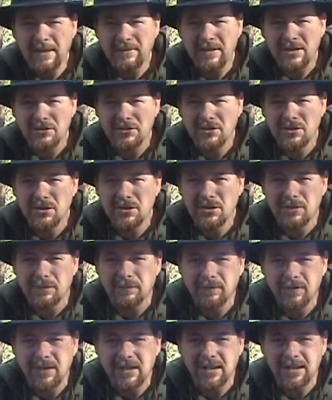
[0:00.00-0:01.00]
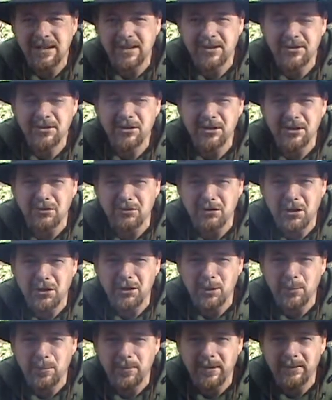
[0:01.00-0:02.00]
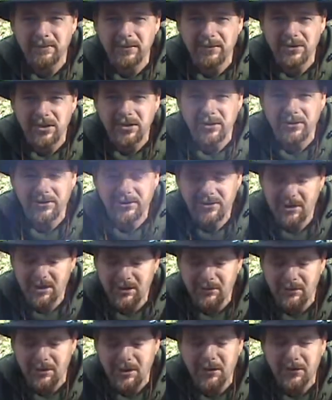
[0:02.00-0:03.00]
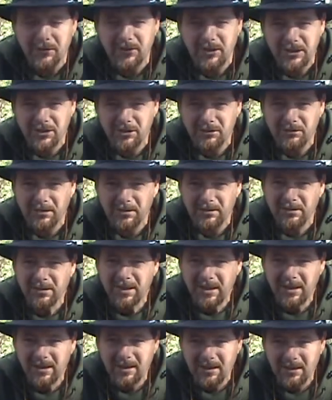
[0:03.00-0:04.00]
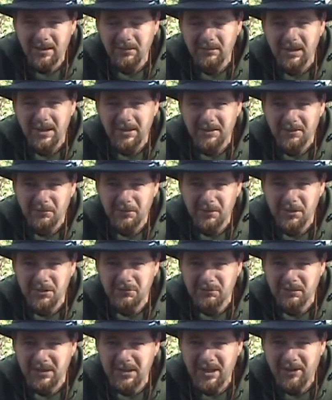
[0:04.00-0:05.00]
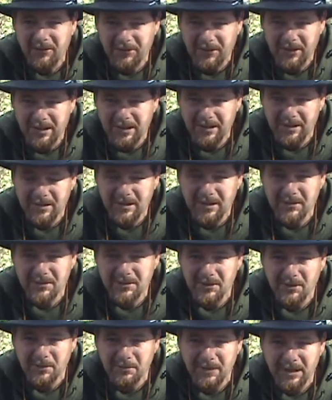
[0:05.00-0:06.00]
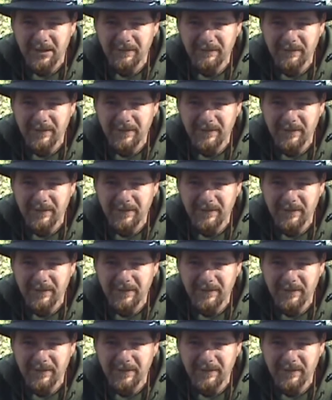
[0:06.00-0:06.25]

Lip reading: have that secure feeling until you know your primitive skills. Till you know that you can go out in the woods with nothing and still make a